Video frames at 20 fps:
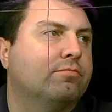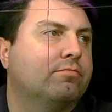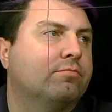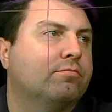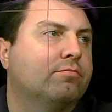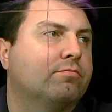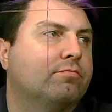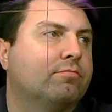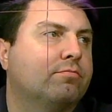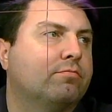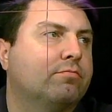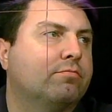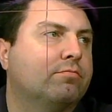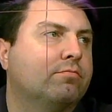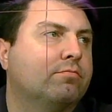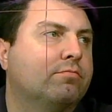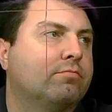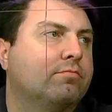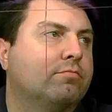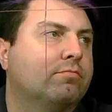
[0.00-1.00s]

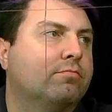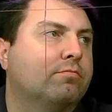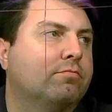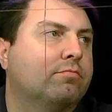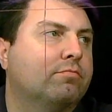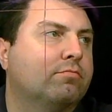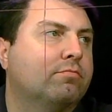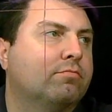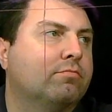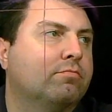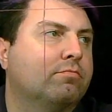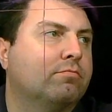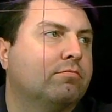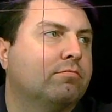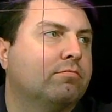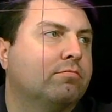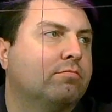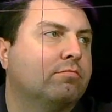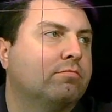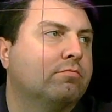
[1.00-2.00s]

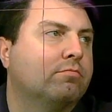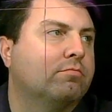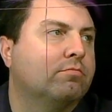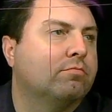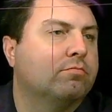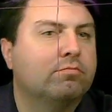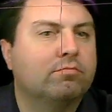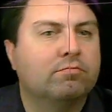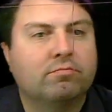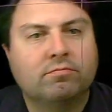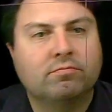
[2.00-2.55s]
Nobody speaks.